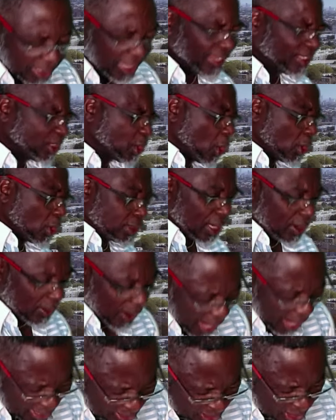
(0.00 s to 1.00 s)
Let God
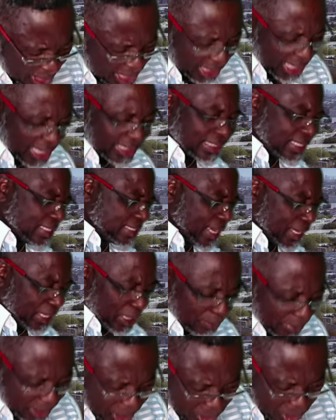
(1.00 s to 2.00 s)
arise. Let his
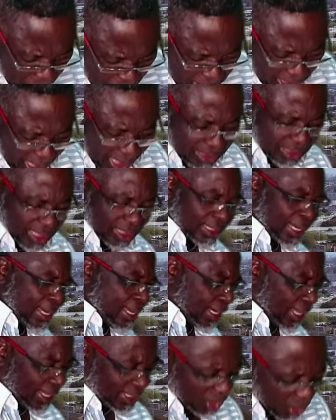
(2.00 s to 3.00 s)
enemies be scattered.
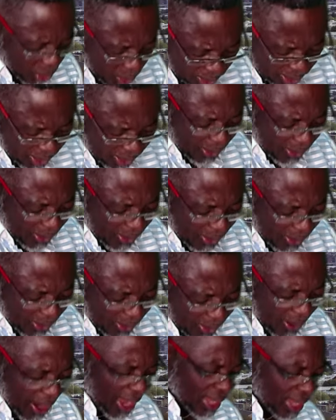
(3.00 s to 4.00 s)
Let God arise.